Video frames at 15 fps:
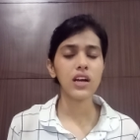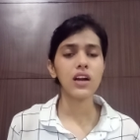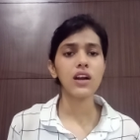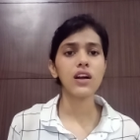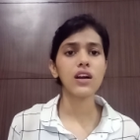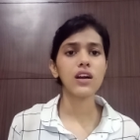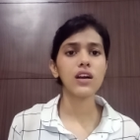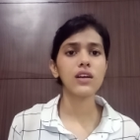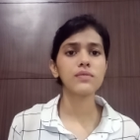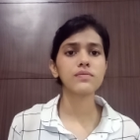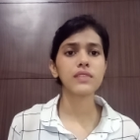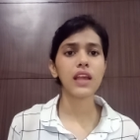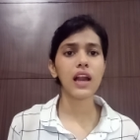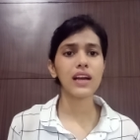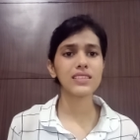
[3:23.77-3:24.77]

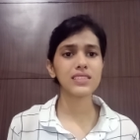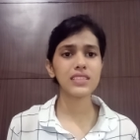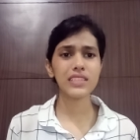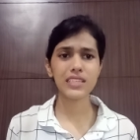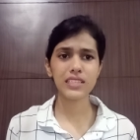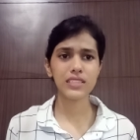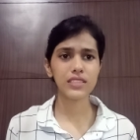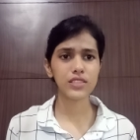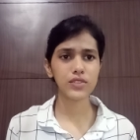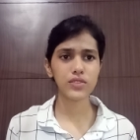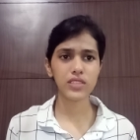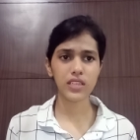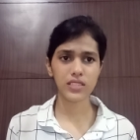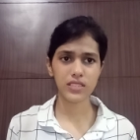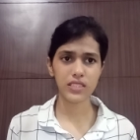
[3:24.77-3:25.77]
as are needed to
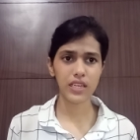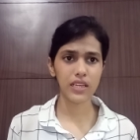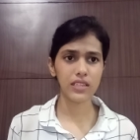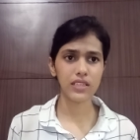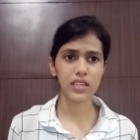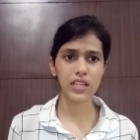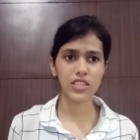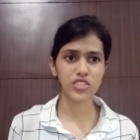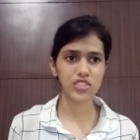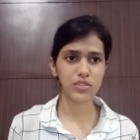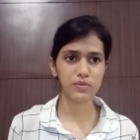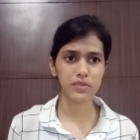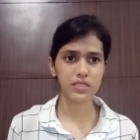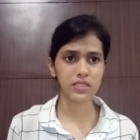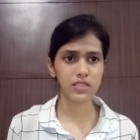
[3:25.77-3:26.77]
sustain the
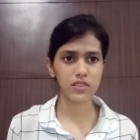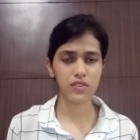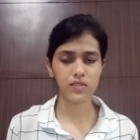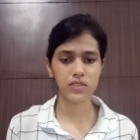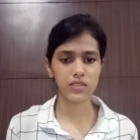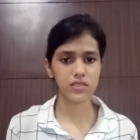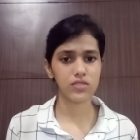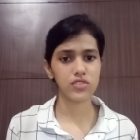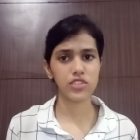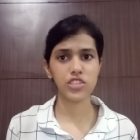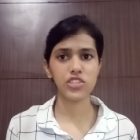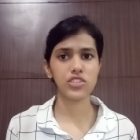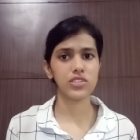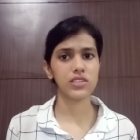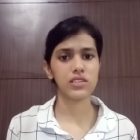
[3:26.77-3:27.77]
legitimacy of the
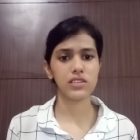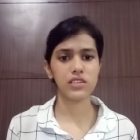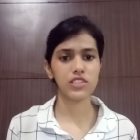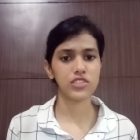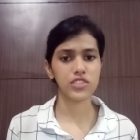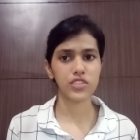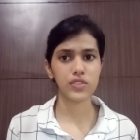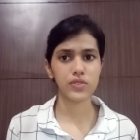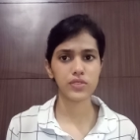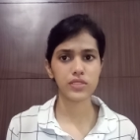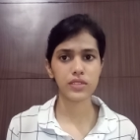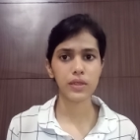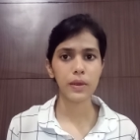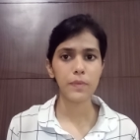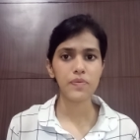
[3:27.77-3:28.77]
judicial
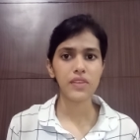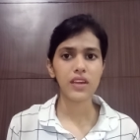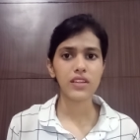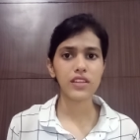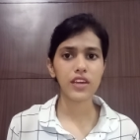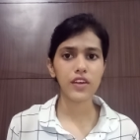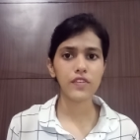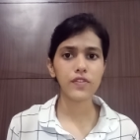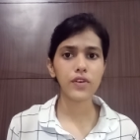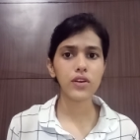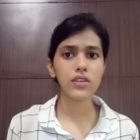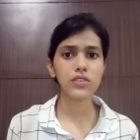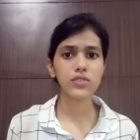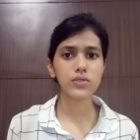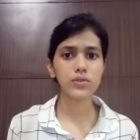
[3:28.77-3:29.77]
institution.
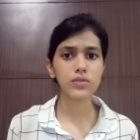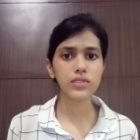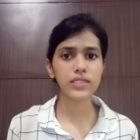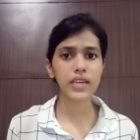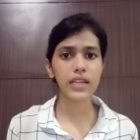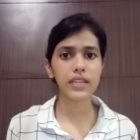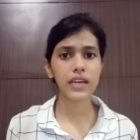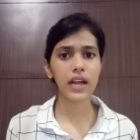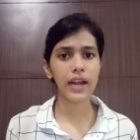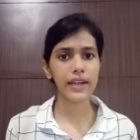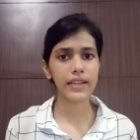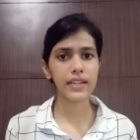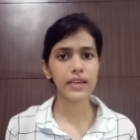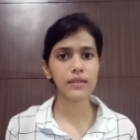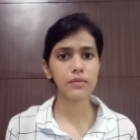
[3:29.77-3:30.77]
Therefore, rules and the
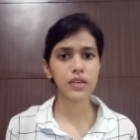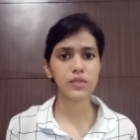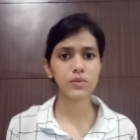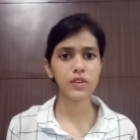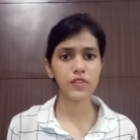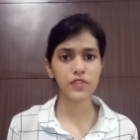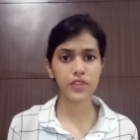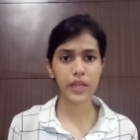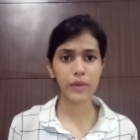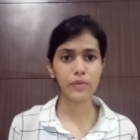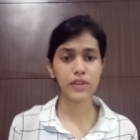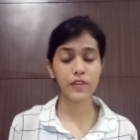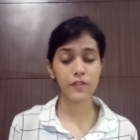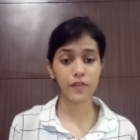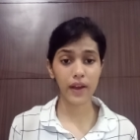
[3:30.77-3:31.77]
guideline must be
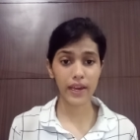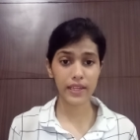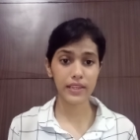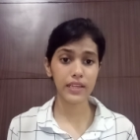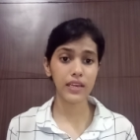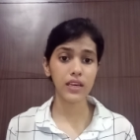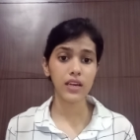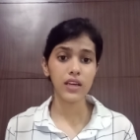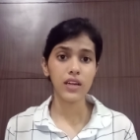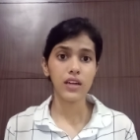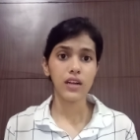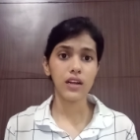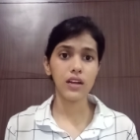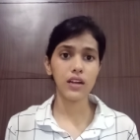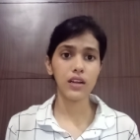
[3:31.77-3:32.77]
framed defining
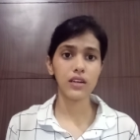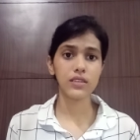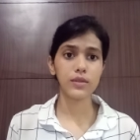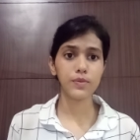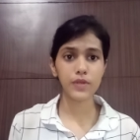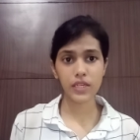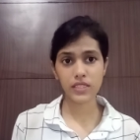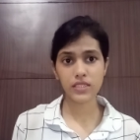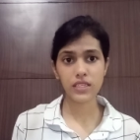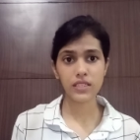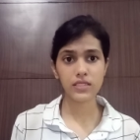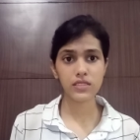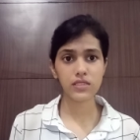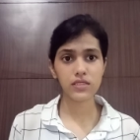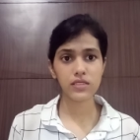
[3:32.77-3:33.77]
the
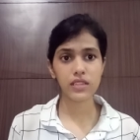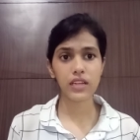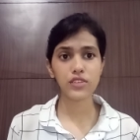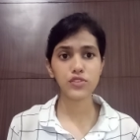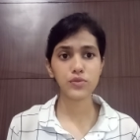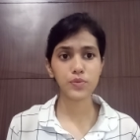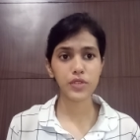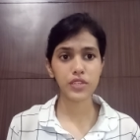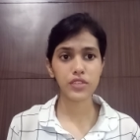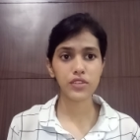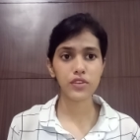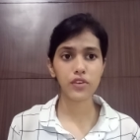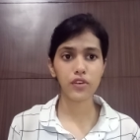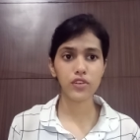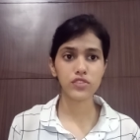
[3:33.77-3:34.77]
process that
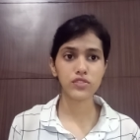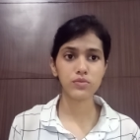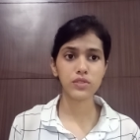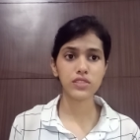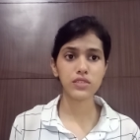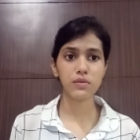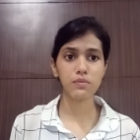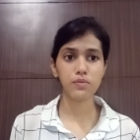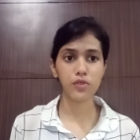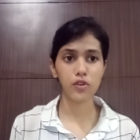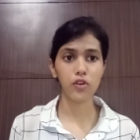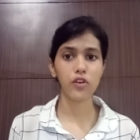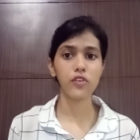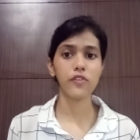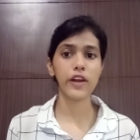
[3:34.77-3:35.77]
superior courts must
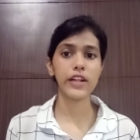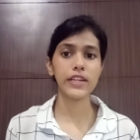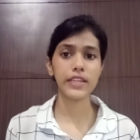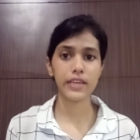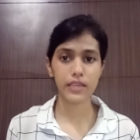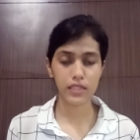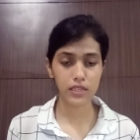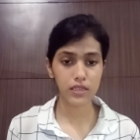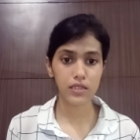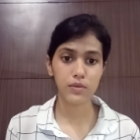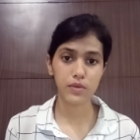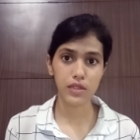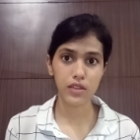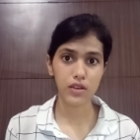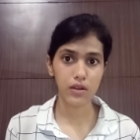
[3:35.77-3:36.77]
employ while taking the
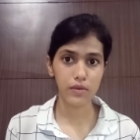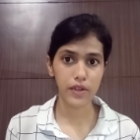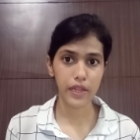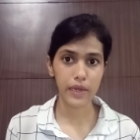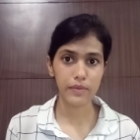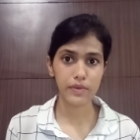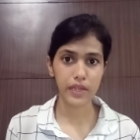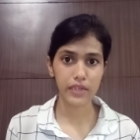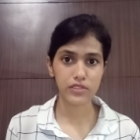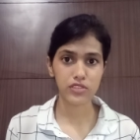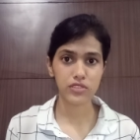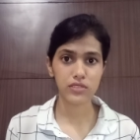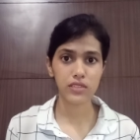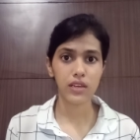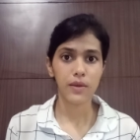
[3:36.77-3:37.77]
criminal contempt action,